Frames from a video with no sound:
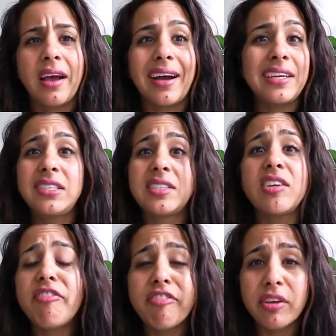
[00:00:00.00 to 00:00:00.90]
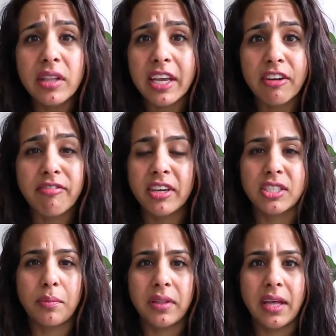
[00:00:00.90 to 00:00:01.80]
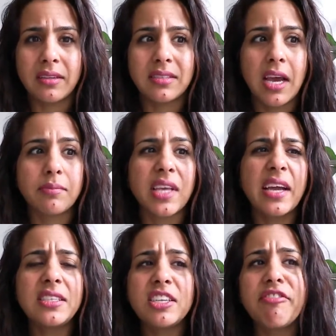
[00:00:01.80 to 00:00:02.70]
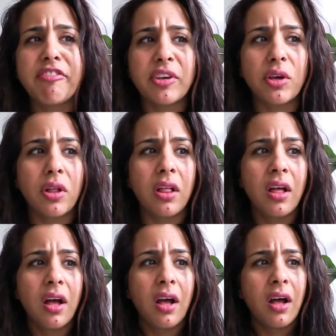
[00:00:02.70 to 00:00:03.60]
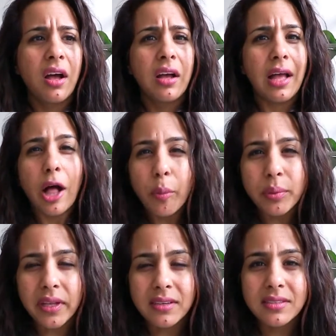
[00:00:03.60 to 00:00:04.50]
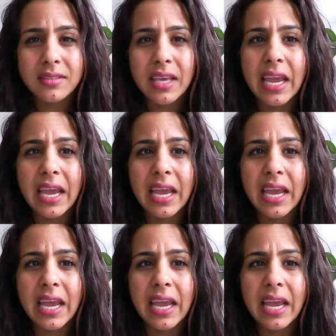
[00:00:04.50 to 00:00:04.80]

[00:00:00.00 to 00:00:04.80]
I did feel like a victim a lot of times. I did feel helpless.